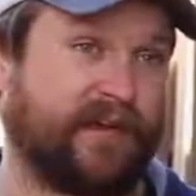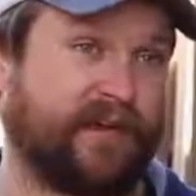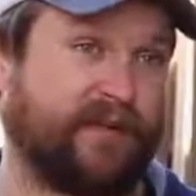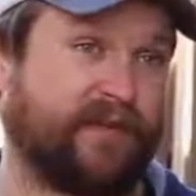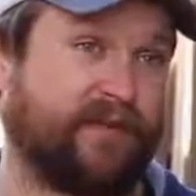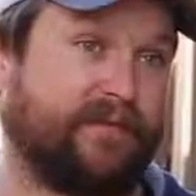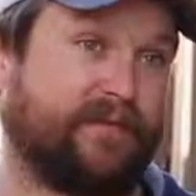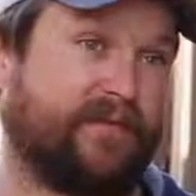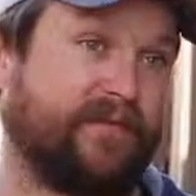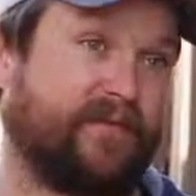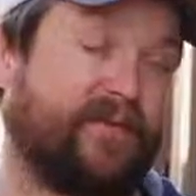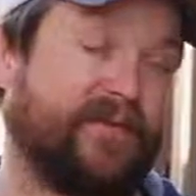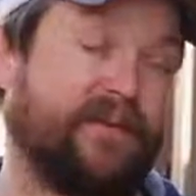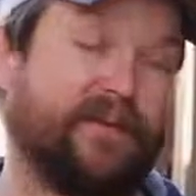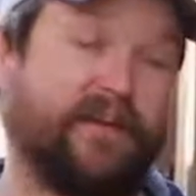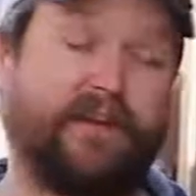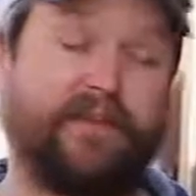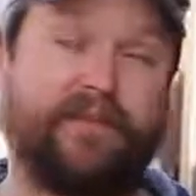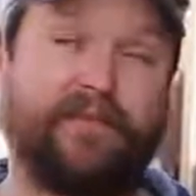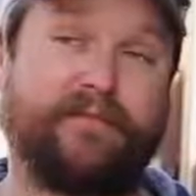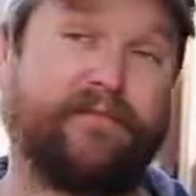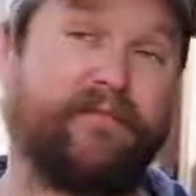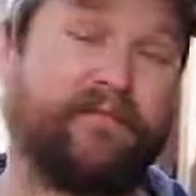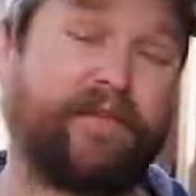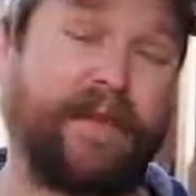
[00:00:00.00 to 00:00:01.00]
And
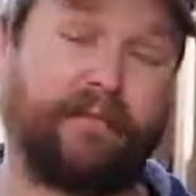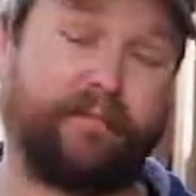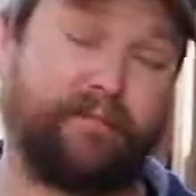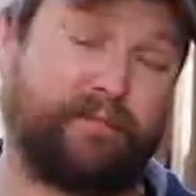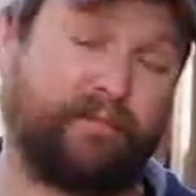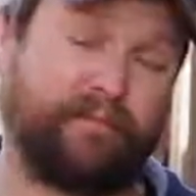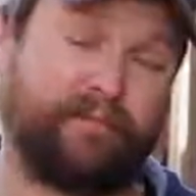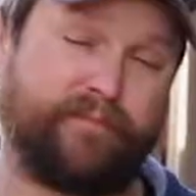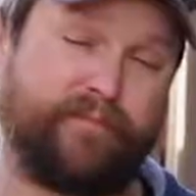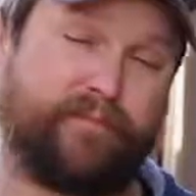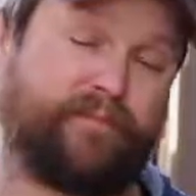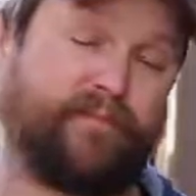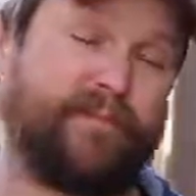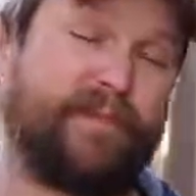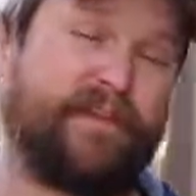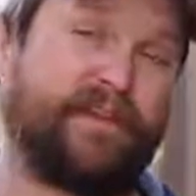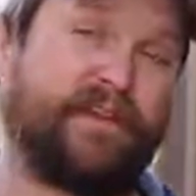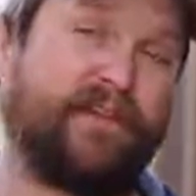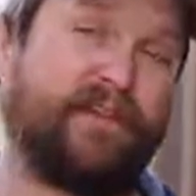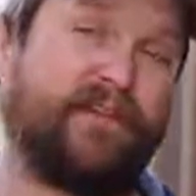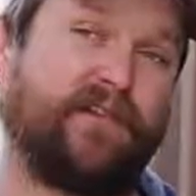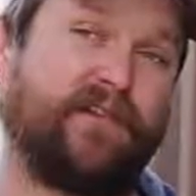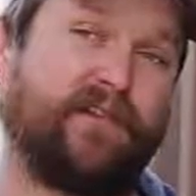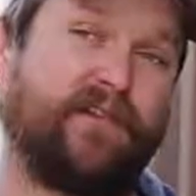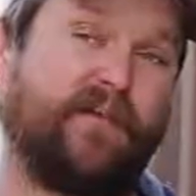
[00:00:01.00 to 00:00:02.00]
that
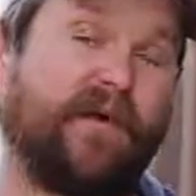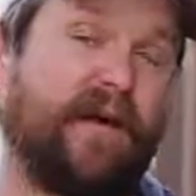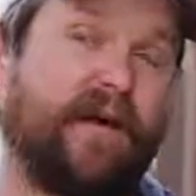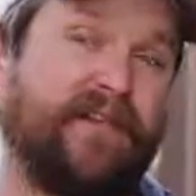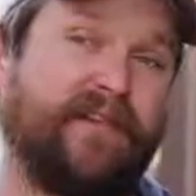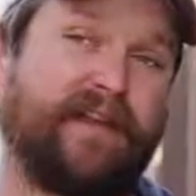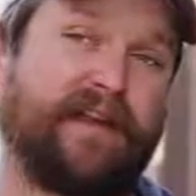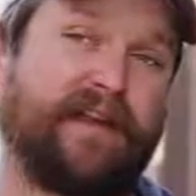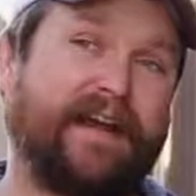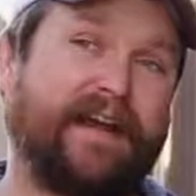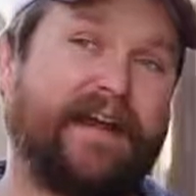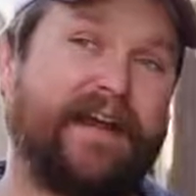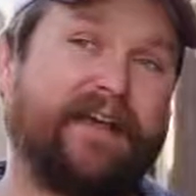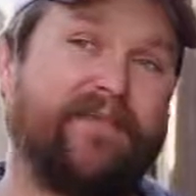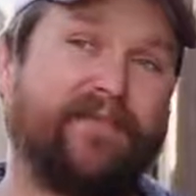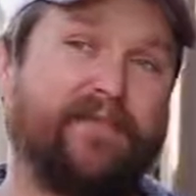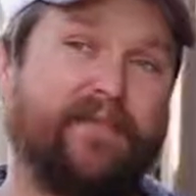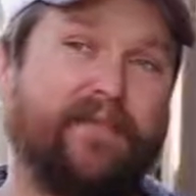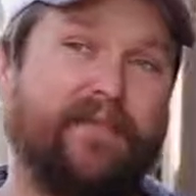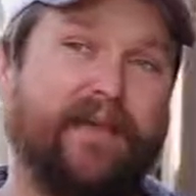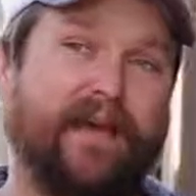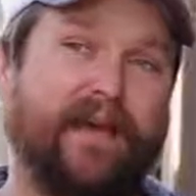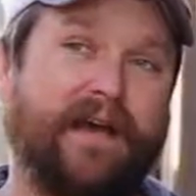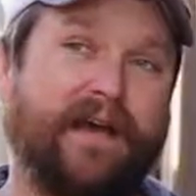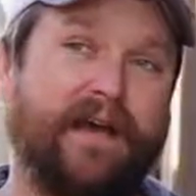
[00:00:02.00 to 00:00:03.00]
particular wine have in
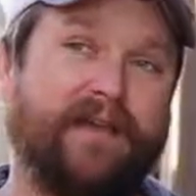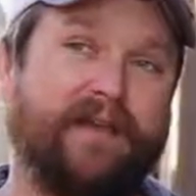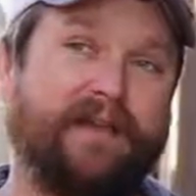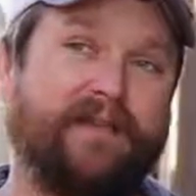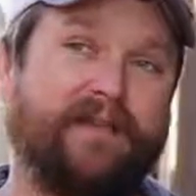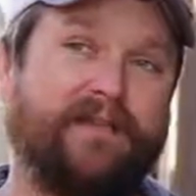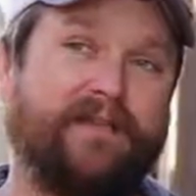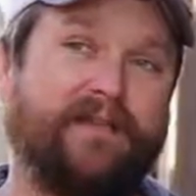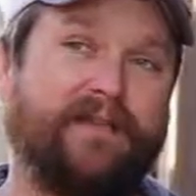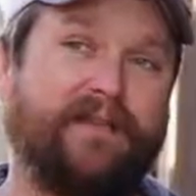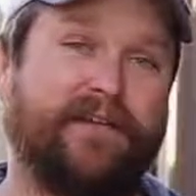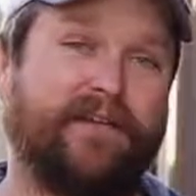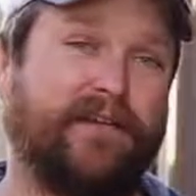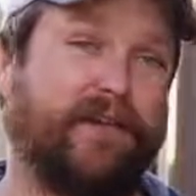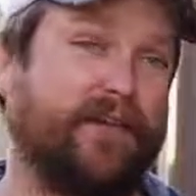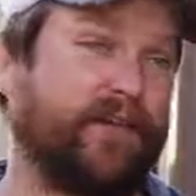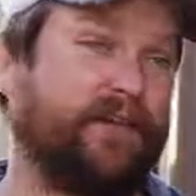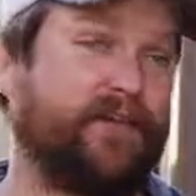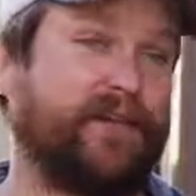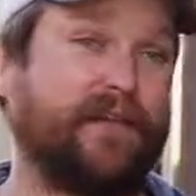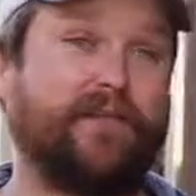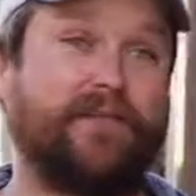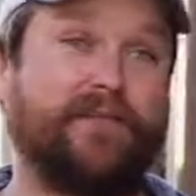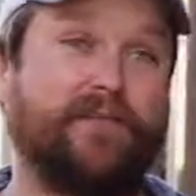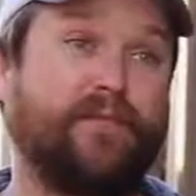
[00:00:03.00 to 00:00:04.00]
mind, an
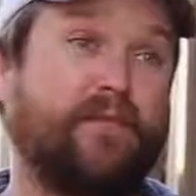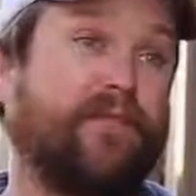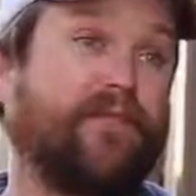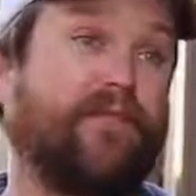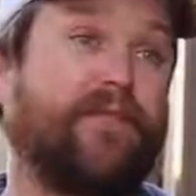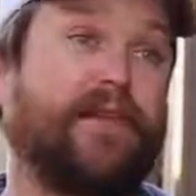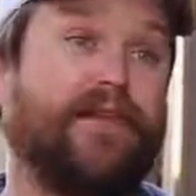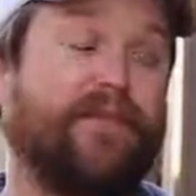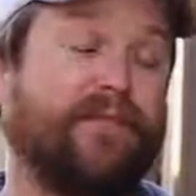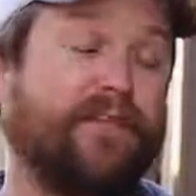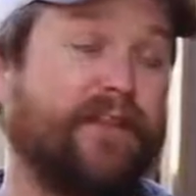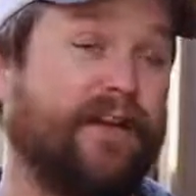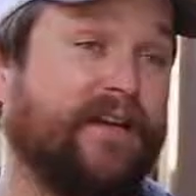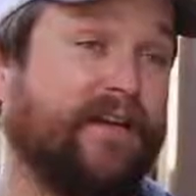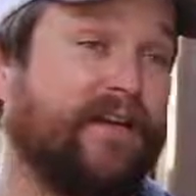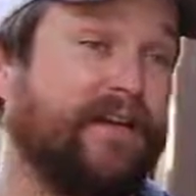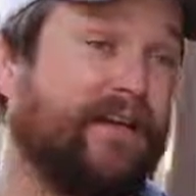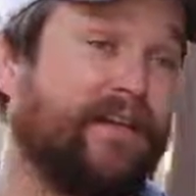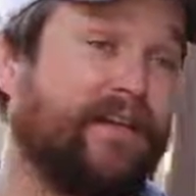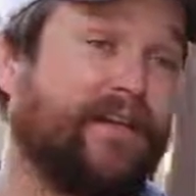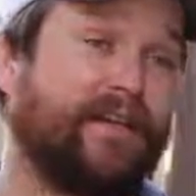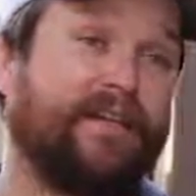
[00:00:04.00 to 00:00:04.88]
07 Mourvedre,